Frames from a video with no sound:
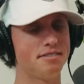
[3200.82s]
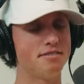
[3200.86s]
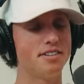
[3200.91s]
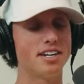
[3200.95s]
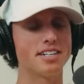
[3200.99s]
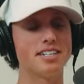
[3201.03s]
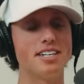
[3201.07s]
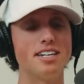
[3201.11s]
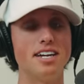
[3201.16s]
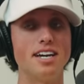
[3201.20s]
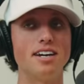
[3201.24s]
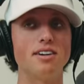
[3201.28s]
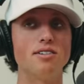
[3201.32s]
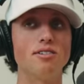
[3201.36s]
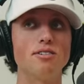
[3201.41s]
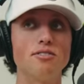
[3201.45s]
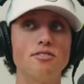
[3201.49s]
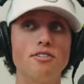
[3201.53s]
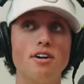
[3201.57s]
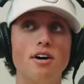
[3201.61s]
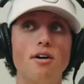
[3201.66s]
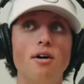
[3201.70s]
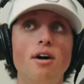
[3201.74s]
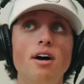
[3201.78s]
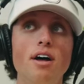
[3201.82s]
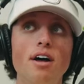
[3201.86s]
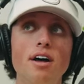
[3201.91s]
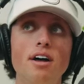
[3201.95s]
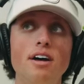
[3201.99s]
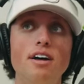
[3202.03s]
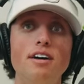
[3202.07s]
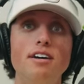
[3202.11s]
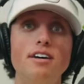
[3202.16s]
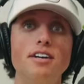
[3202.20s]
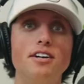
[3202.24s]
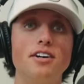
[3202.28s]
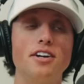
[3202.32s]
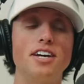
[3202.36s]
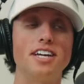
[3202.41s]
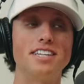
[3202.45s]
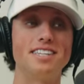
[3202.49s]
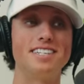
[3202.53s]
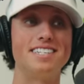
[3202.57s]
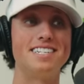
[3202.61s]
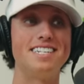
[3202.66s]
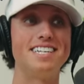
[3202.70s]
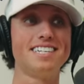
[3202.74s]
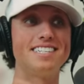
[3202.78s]
deflecting angle. So you're
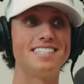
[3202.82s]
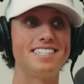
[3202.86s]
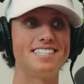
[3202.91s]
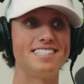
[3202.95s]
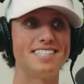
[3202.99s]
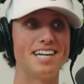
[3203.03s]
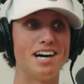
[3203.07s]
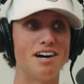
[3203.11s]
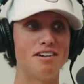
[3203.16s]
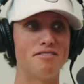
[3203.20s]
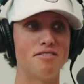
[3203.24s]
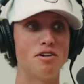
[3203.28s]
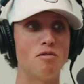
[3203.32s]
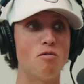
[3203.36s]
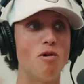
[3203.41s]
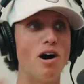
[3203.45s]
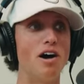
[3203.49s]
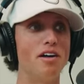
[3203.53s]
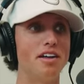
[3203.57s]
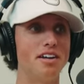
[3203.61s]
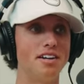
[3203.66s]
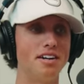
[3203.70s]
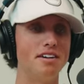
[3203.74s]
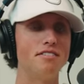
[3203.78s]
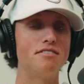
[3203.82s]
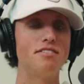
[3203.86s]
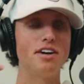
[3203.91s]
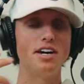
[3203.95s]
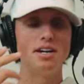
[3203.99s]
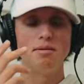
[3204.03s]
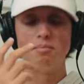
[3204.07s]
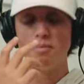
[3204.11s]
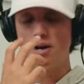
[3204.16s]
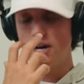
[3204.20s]
getting the distance out of it while hitting a fade.